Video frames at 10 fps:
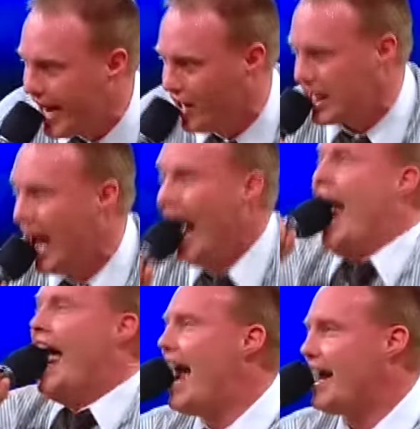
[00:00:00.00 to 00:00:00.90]
years,
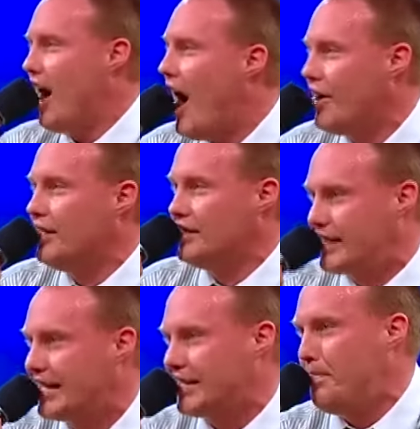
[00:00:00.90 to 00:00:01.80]
he had one hundred
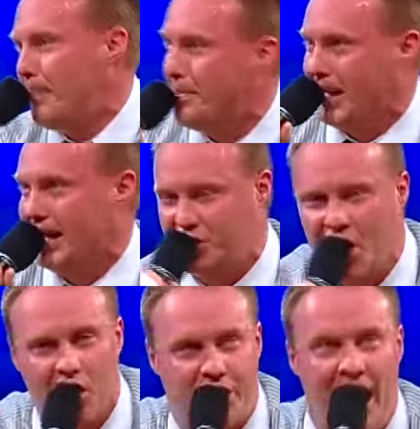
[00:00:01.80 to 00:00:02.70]
sixty people in
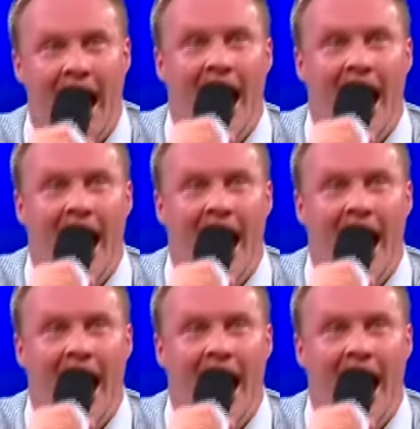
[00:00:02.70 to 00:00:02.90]
church.